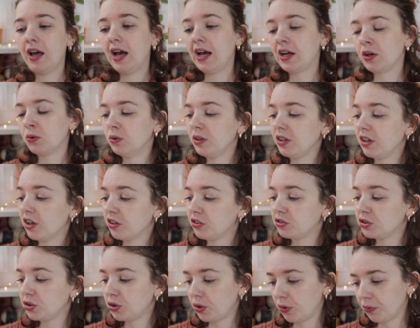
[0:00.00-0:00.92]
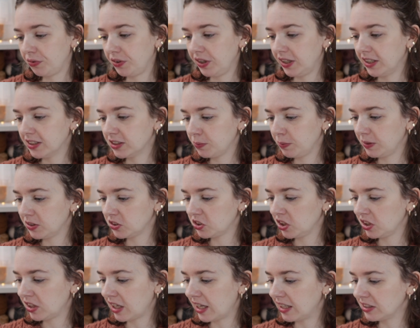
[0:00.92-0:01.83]
I only got 2 of these because
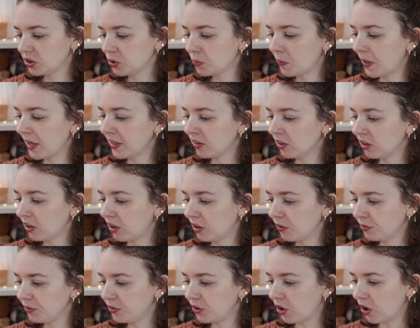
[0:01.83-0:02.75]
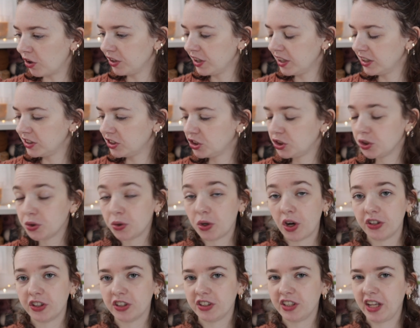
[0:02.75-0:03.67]
it has quite a lot of yardage,
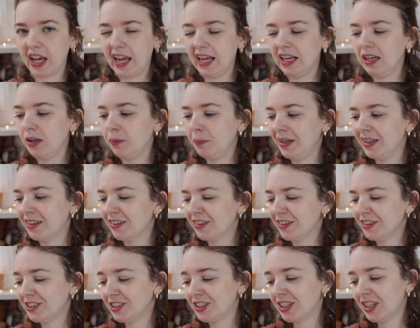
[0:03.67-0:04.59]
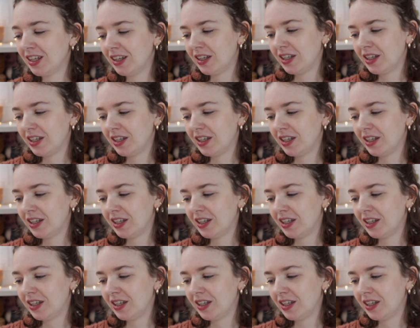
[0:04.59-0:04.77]
280 meters.